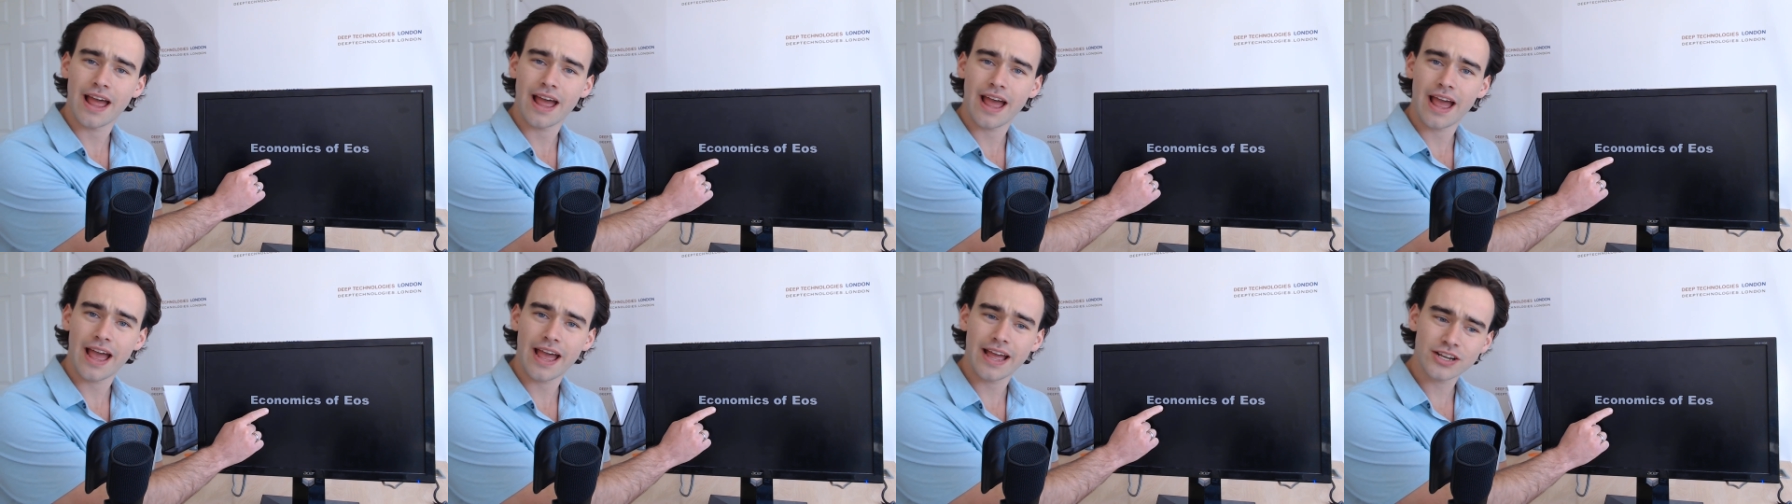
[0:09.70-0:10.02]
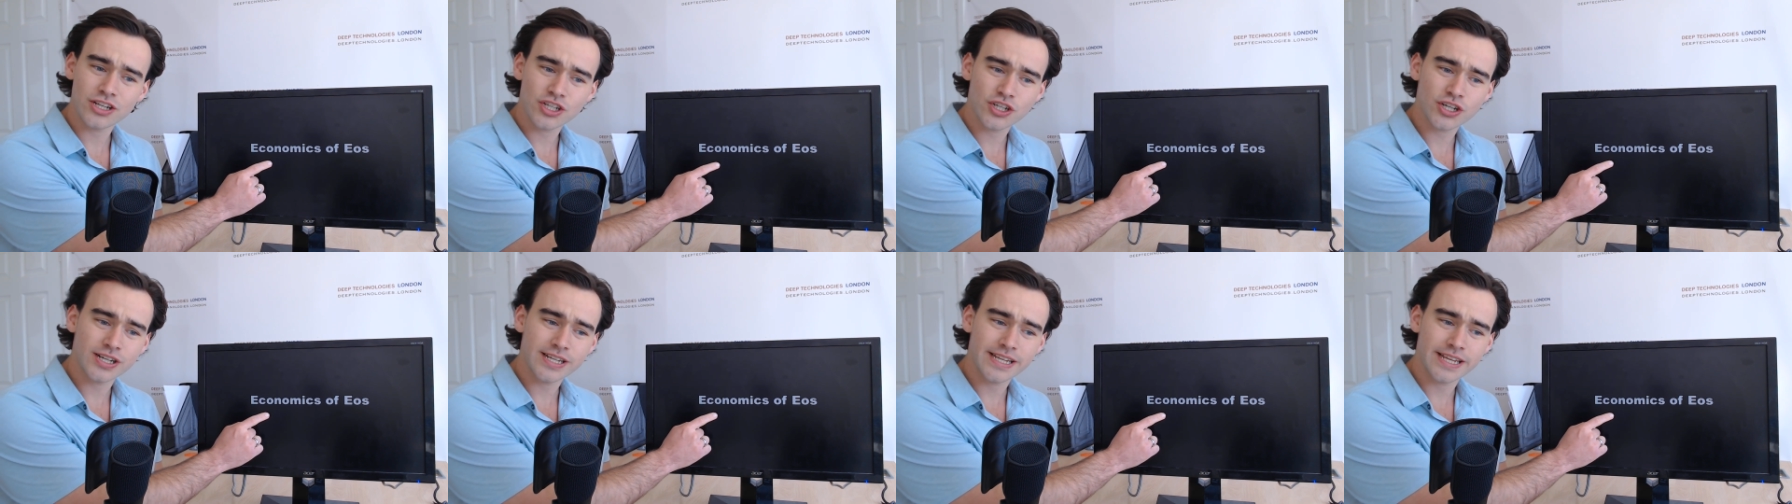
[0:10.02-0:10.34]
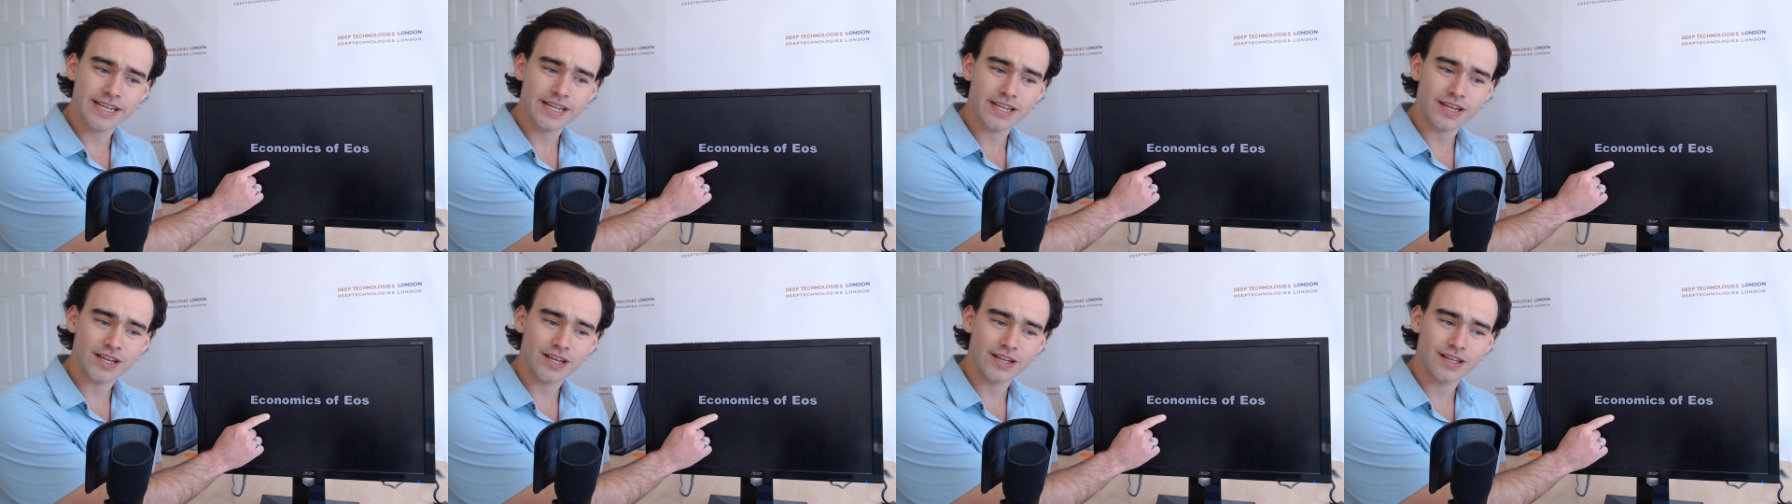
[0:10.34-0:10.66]

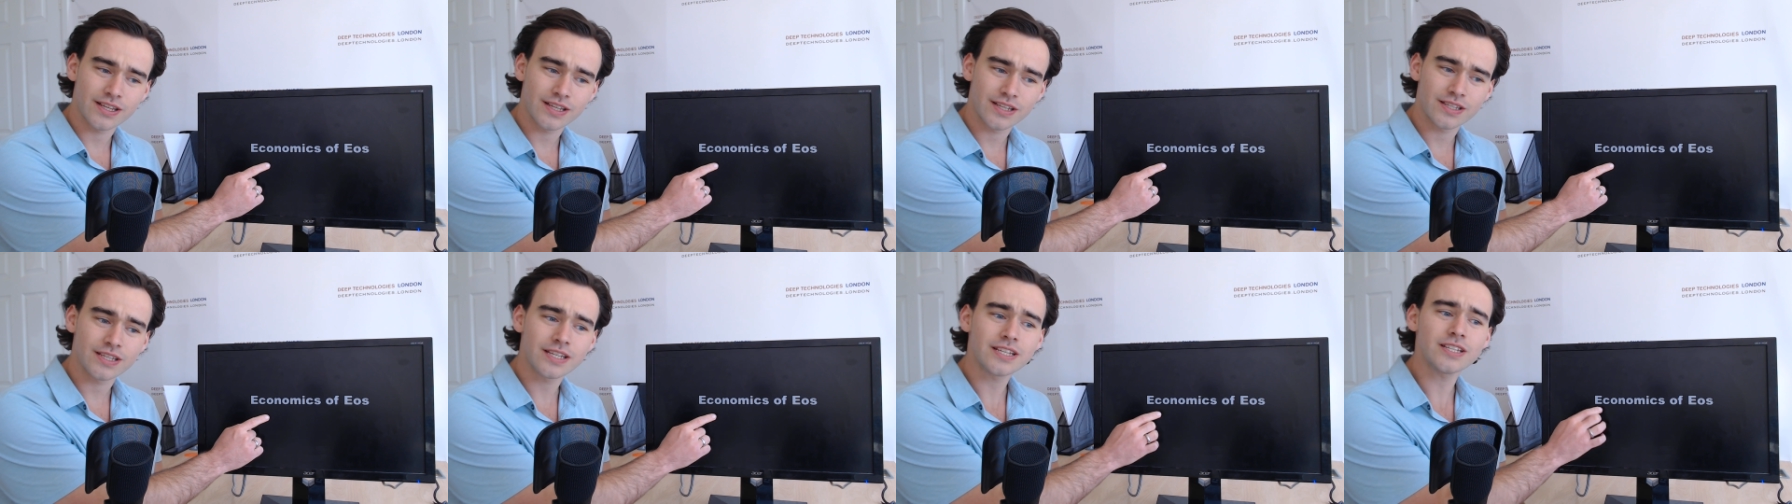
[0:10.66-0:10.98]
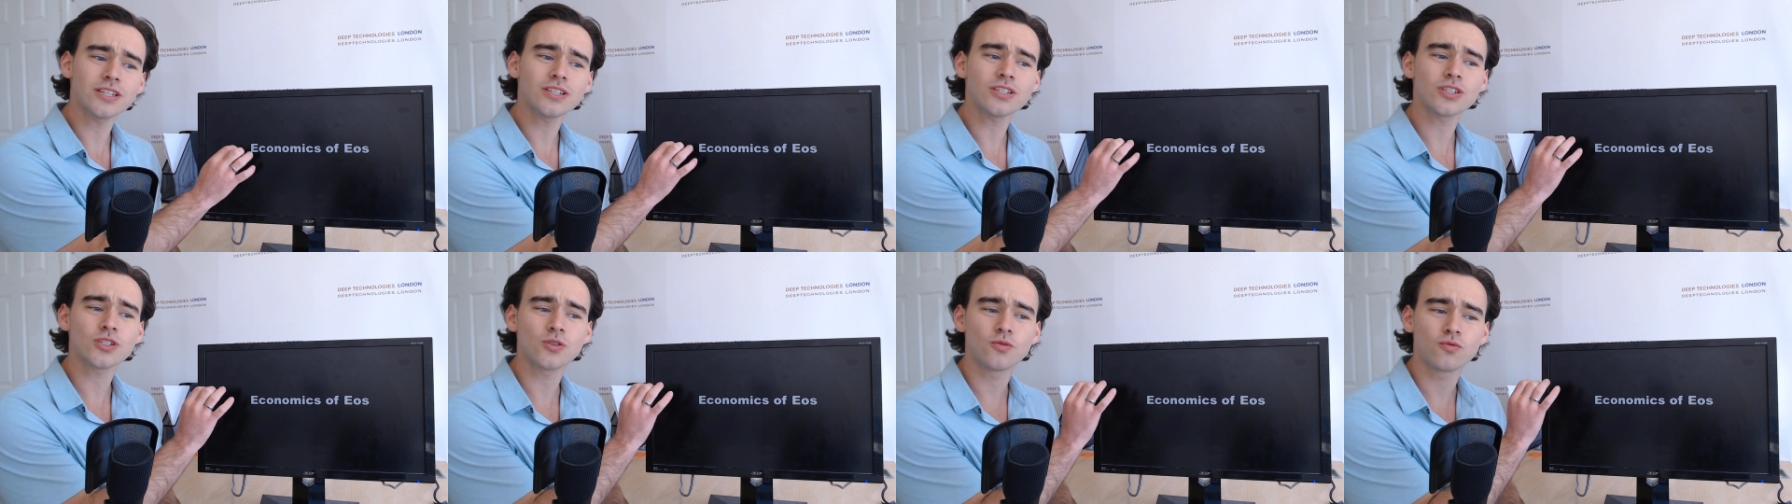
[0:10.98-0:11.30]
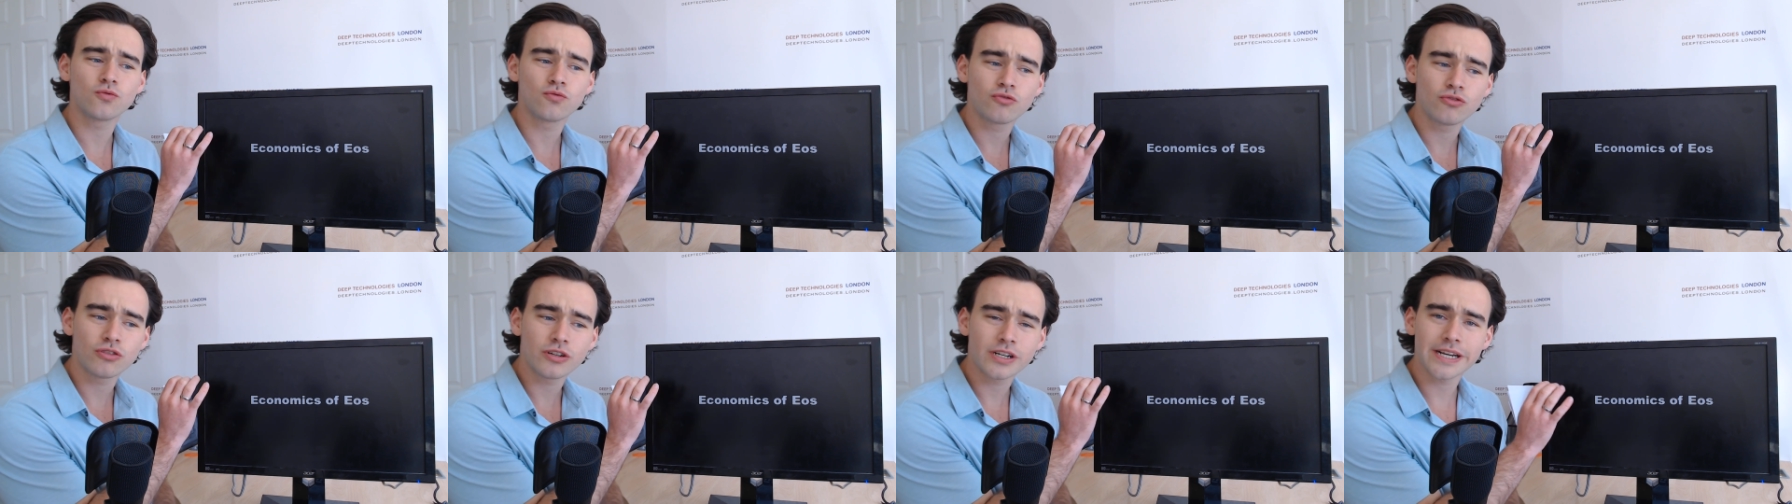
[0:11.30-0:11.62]
actually, this is a
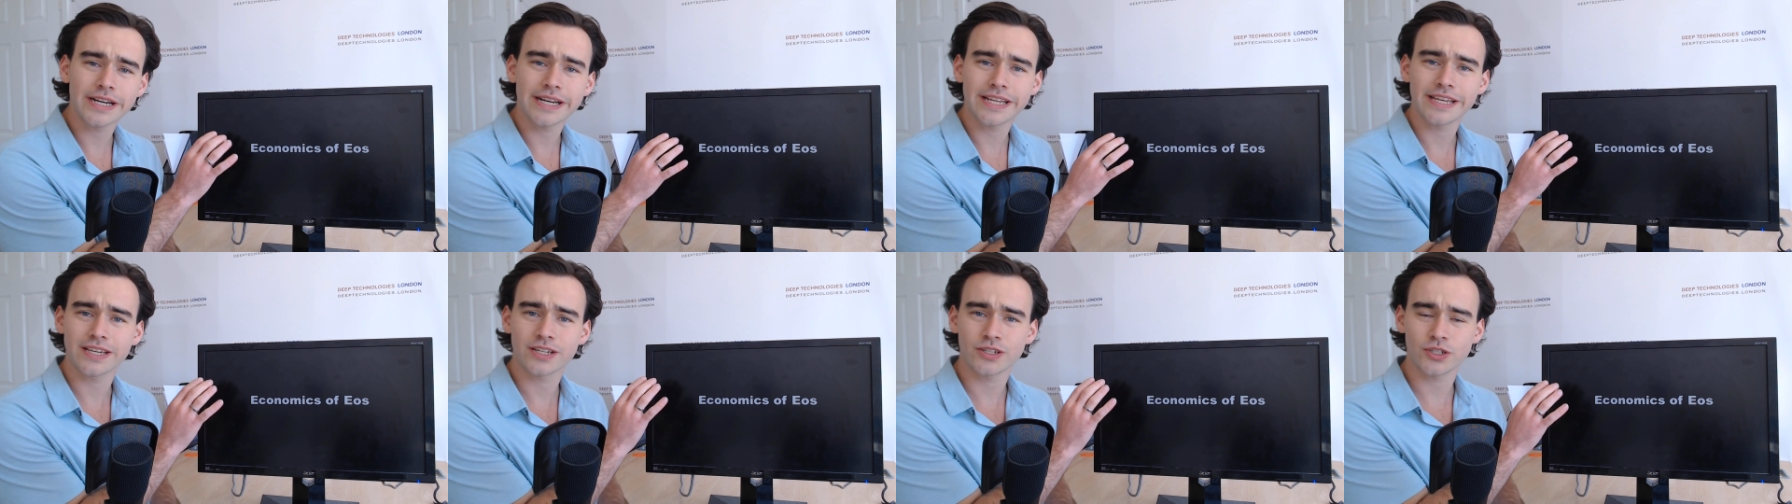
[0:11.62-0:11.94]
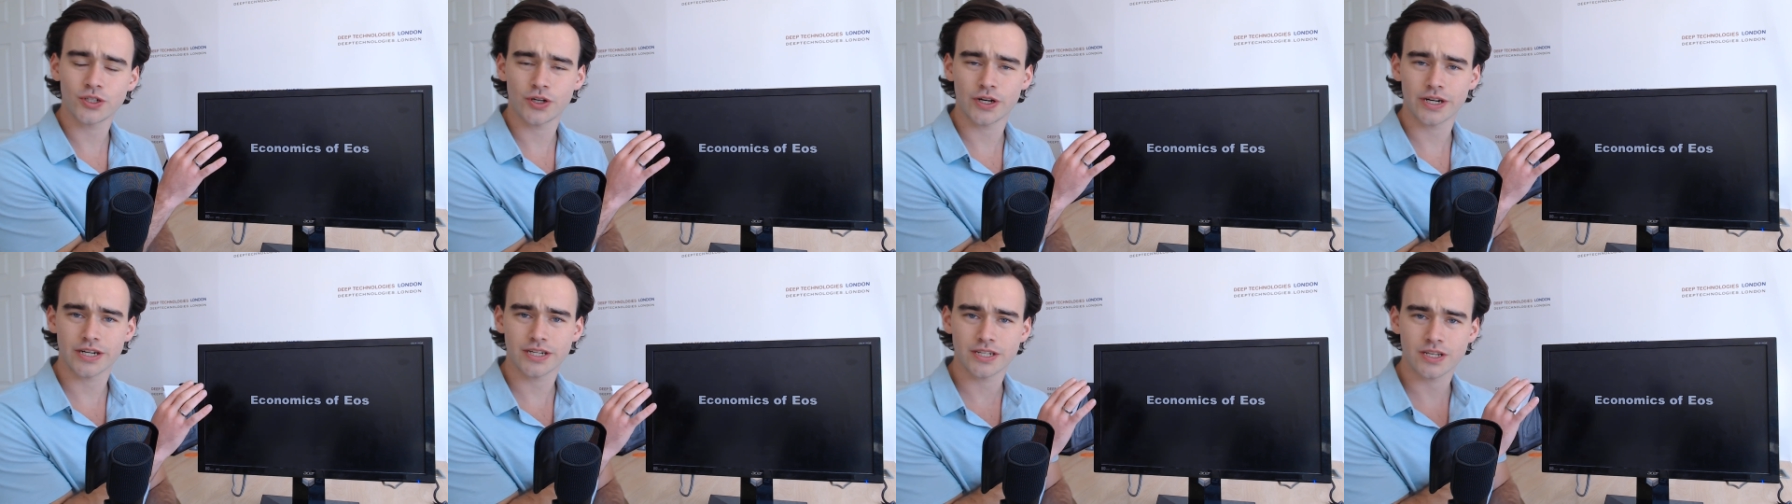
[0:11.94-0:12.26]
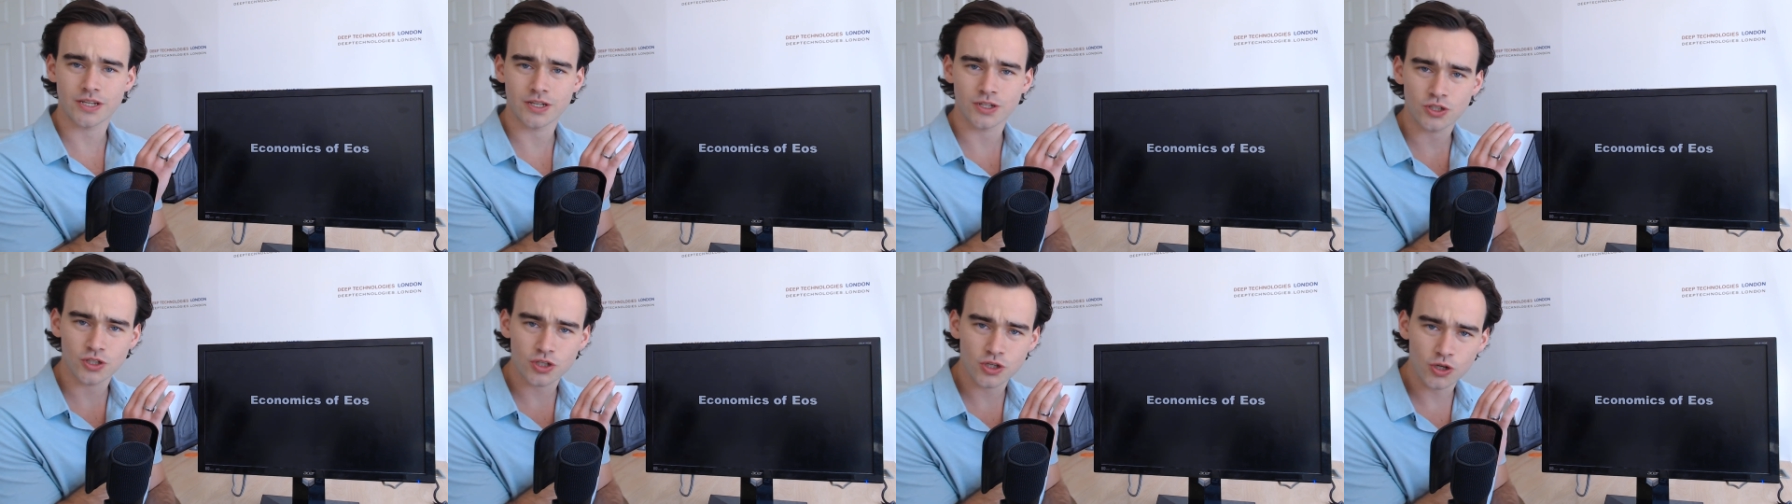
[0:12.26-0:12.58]
really
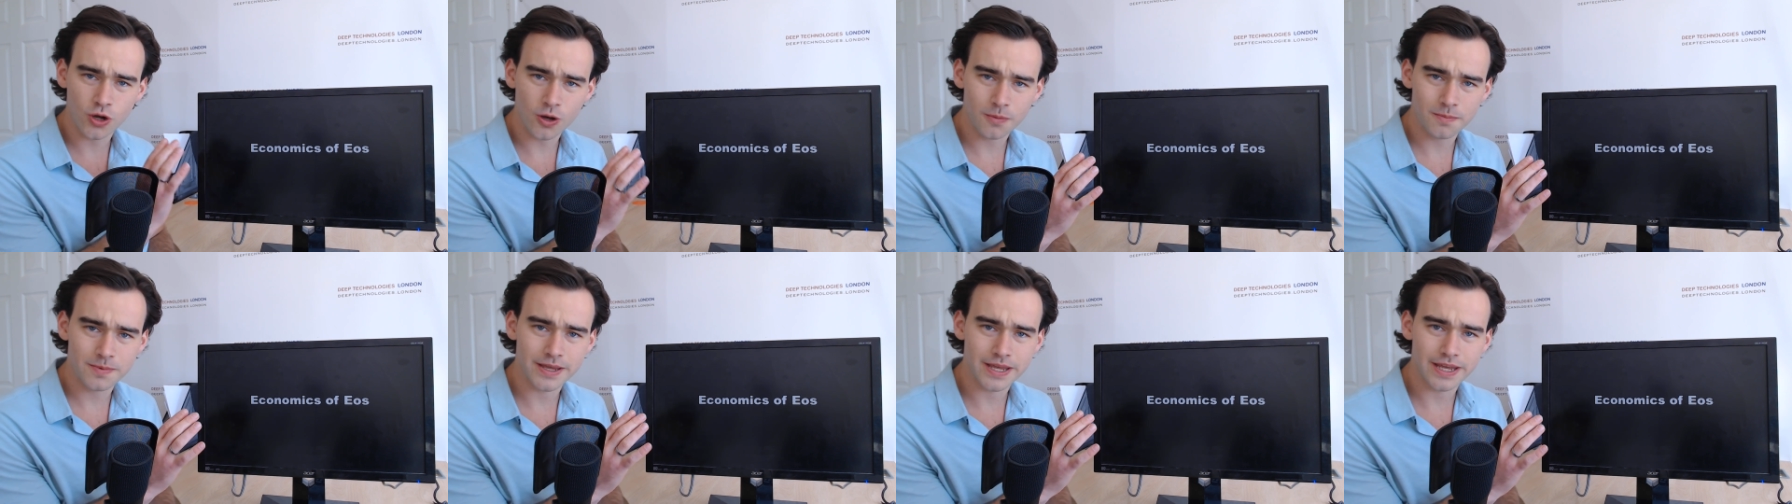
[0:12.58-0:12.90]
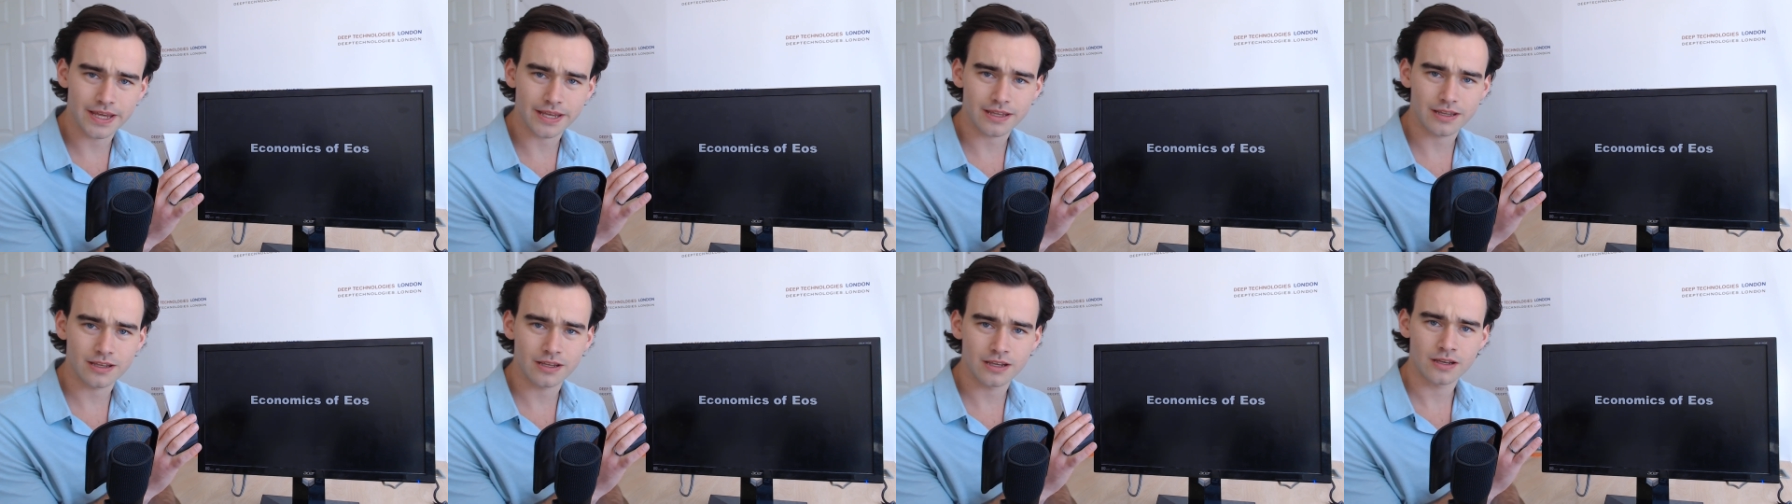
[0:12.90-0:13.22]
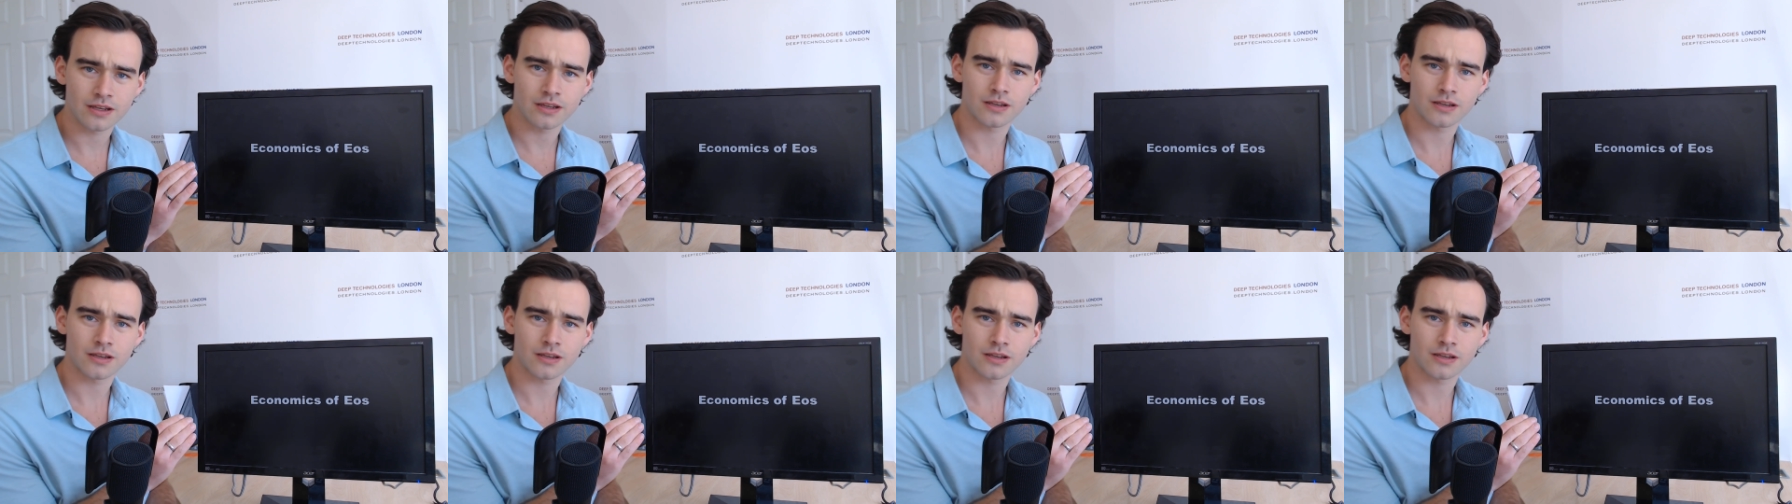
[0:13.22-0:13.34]
interesting topic